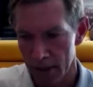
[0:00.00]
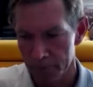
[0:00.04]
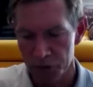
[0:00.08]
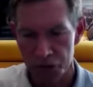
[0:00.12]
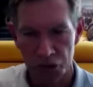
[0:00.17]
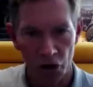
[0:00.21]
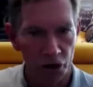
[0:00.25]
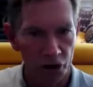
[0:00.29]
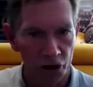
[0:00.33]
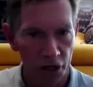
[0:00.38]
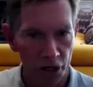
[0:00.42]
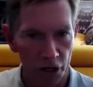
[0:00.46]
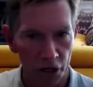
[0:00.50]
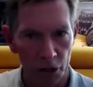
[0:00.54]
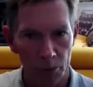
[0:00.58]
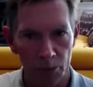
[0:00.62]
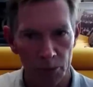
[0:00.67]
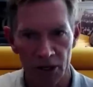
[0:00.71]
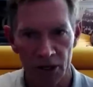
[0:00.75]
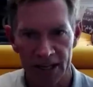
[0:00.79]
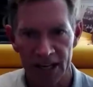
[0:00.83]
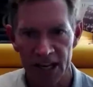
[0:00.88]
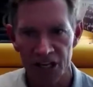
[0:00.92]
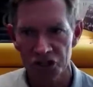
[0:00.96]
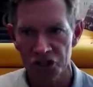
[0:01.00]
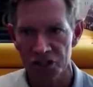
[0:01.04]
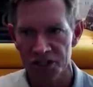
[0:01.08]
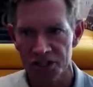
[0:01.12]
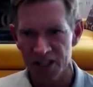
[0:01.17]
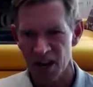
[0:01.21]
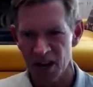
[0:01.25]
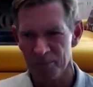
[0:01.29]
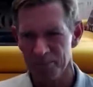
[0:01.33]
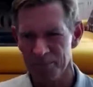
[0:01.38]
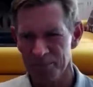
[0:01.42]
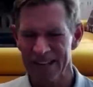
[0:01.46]
started a communications
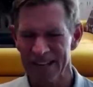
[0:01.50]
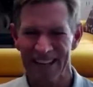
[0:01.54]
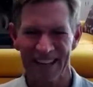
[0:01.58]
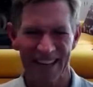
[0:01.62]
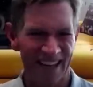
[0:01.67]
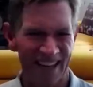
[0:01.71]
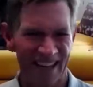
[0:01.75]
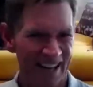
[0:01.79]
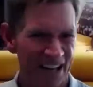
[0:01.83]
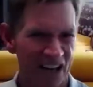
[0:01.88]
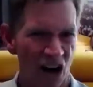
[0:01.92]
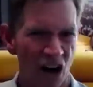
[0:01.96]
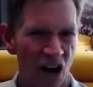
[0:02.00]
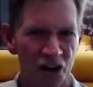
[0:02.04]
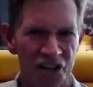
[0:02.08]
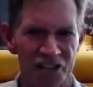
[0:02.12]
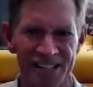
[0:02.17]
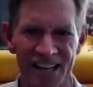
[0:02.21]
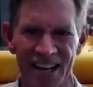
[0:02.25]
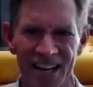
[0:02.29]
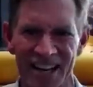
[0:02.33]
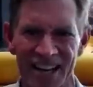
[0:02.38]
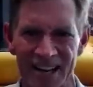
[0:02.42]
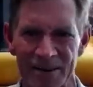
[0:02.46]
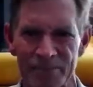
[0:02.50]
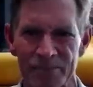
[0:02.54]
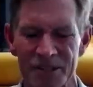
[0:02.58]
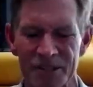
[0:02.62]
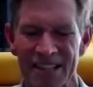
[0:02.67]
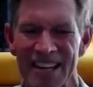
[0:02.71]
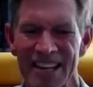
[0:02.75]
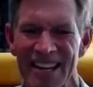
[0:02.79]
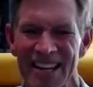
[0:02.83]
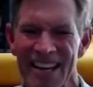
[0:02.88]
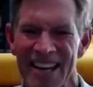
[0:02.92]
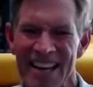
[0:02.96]
company. It hit hard
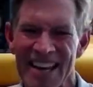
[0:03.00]
times.